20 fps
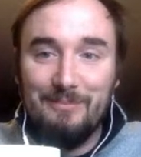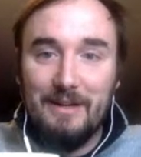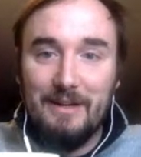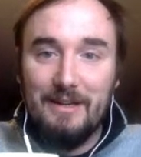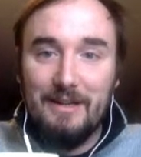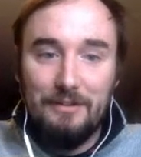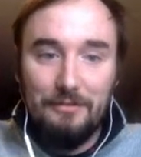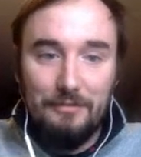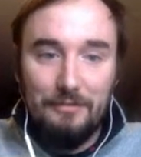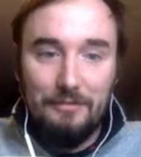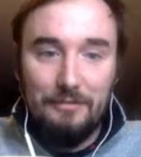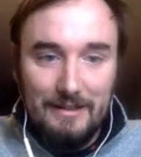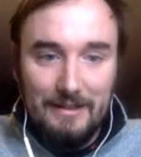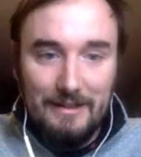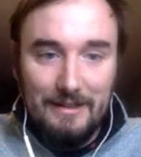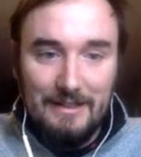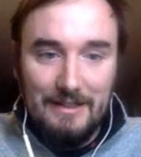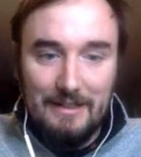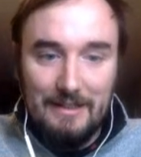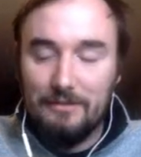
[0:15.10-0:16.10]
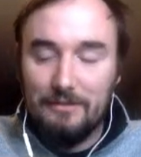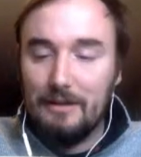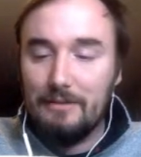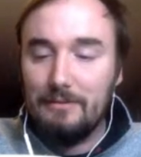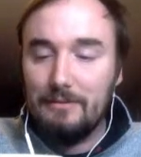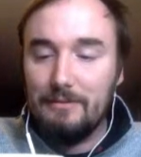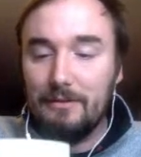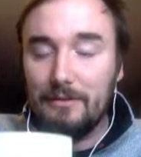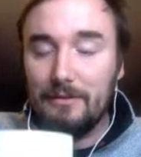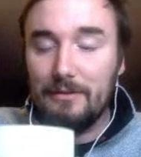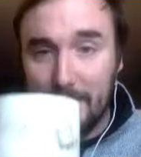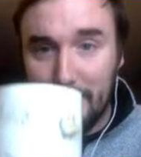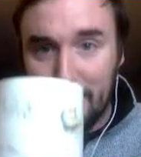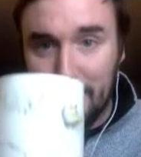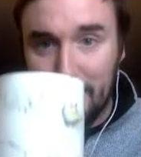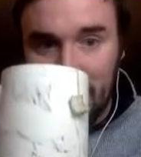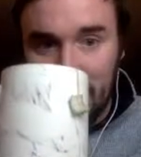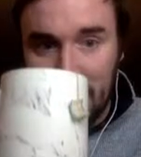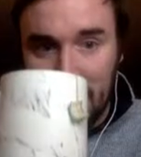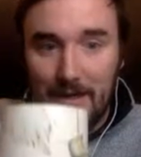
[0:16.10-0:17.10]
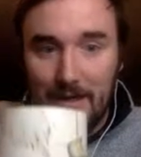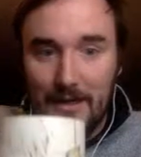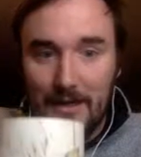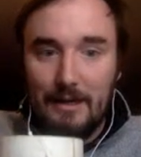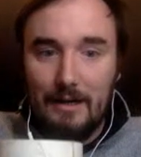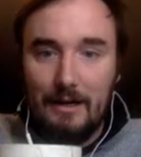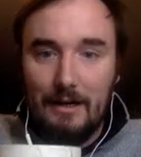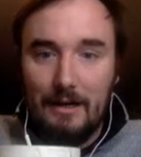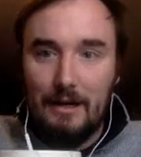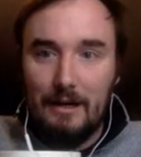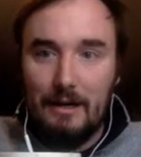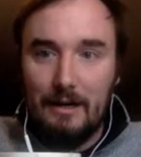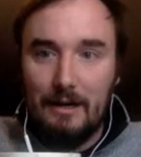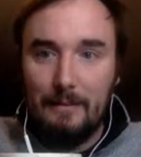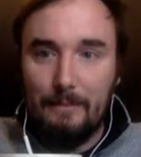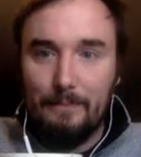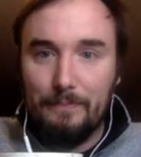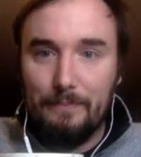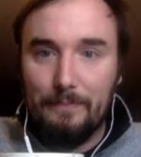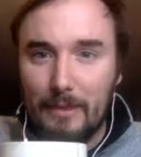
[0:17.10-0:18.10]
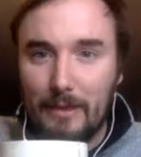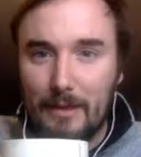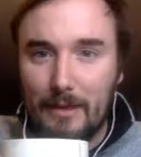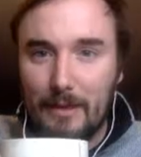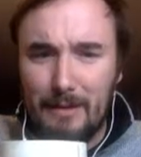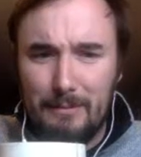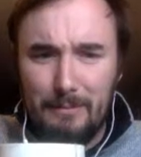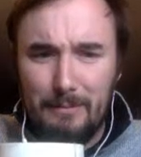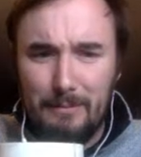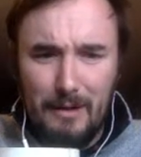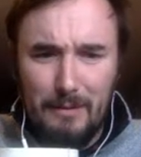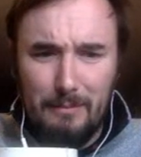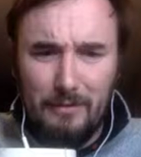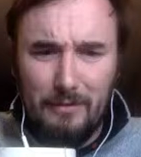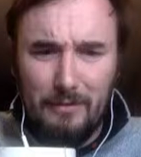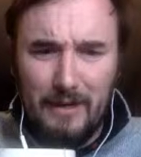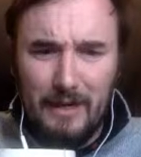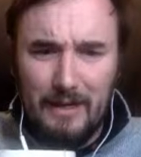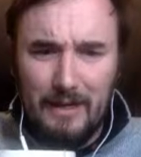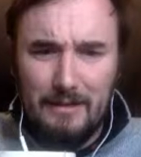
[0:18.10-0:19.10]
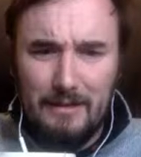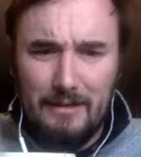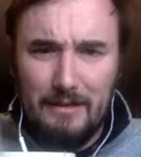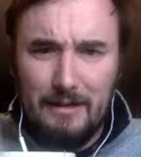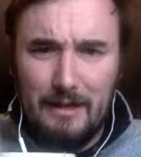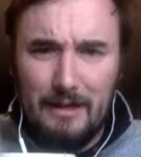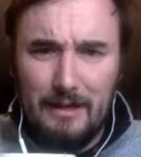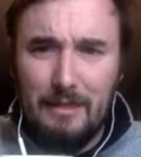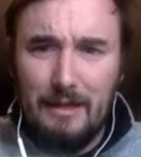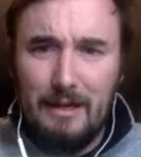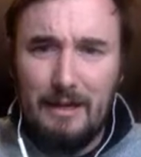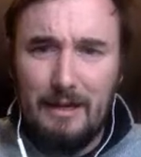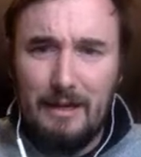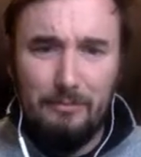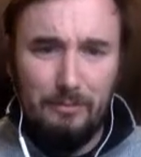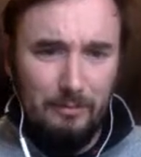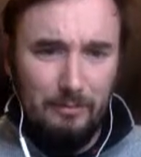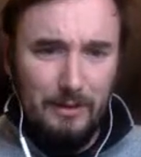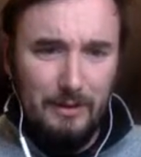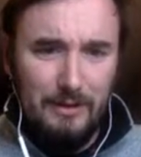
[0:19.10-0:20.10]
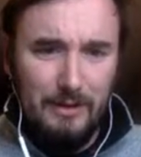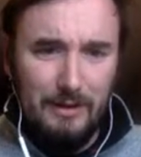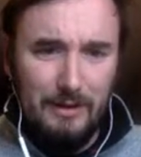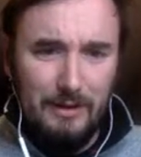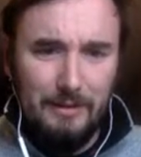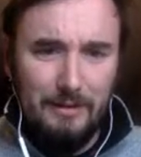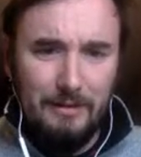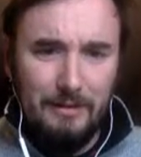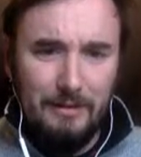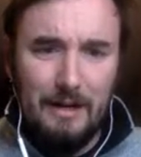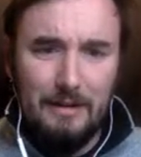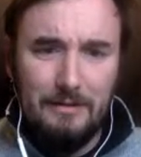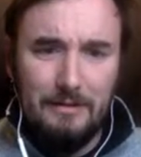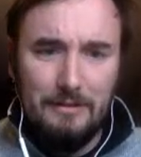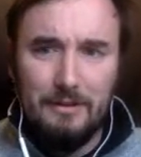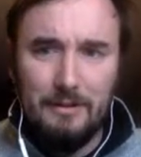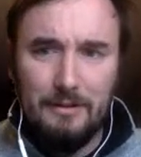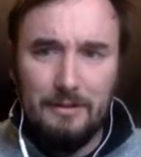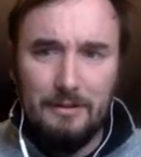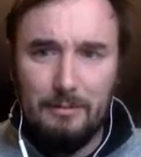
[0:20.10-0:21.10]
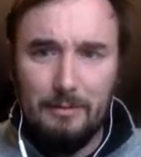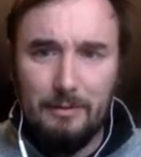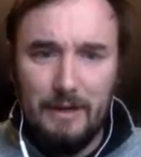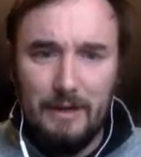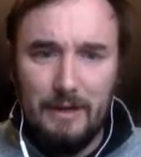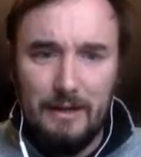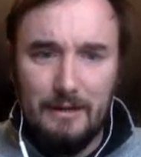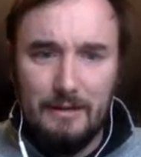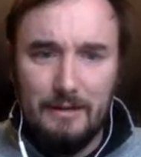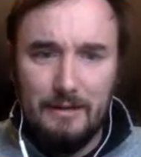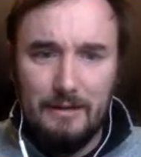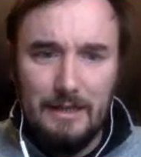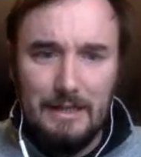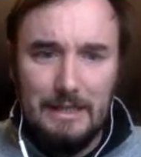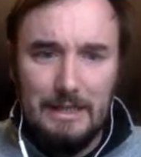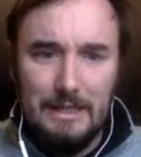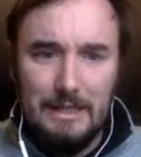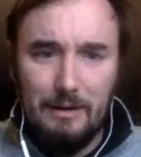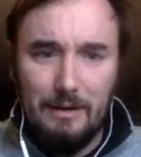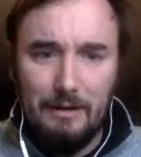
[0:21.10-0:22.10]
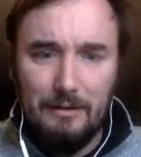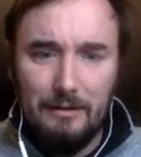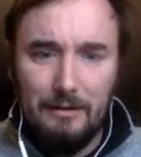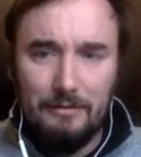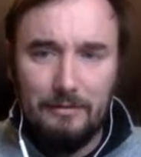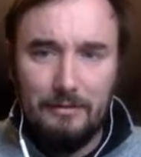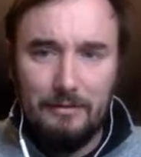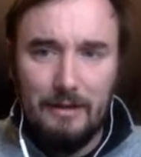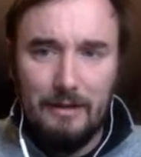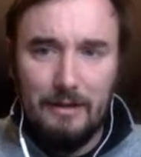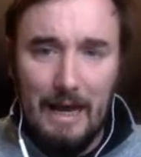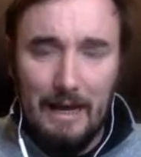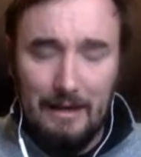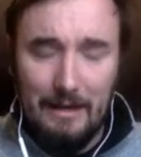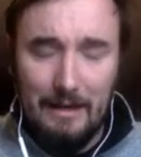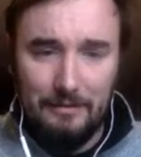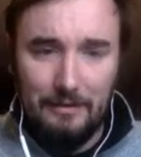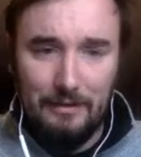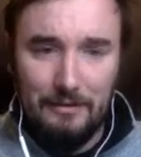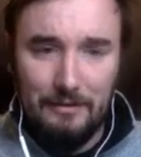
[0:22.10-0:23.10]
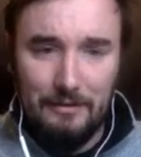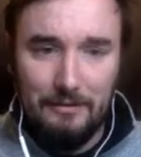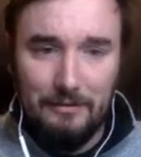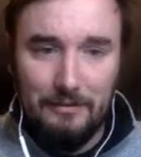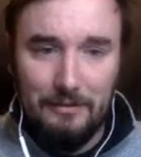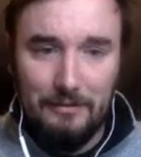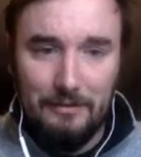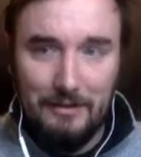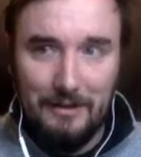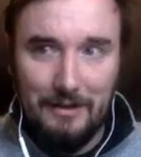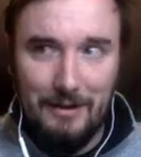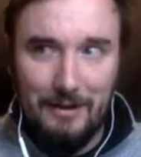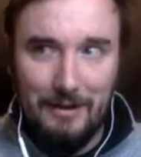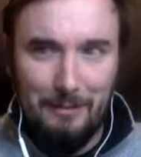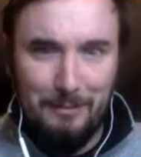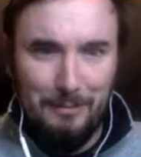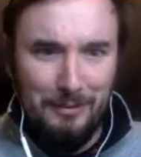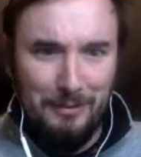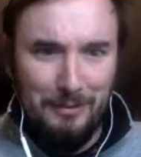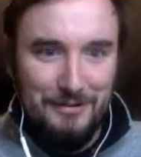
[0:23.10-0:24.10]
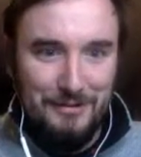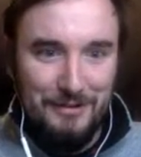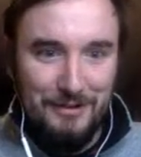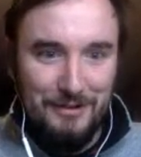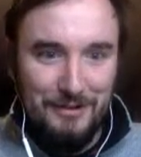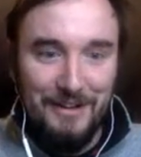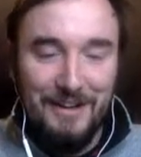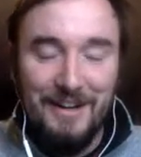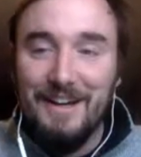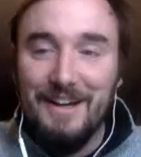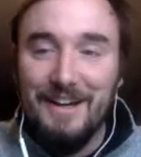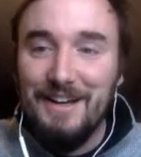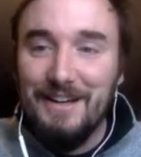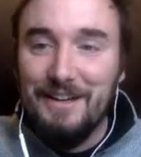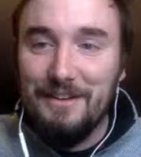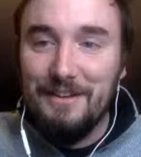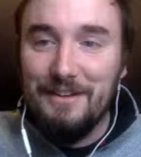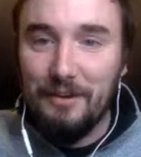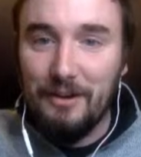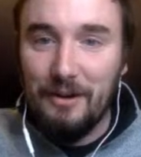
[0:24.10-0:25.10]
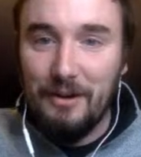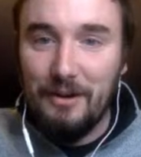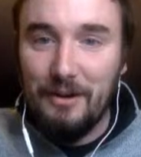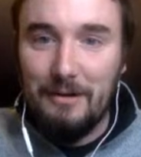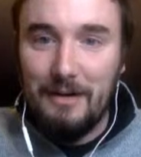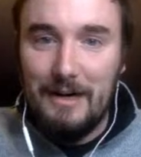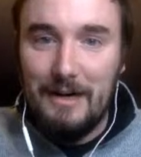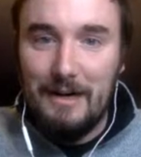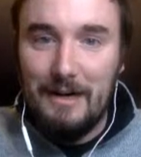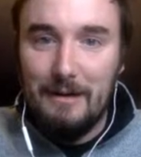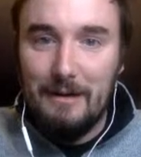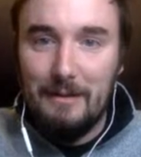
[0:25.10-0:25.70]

But it's finally daylight savings time. I think both Canada, we talked about this last year. I think both Canada and the US has this. I'm pretty sure. So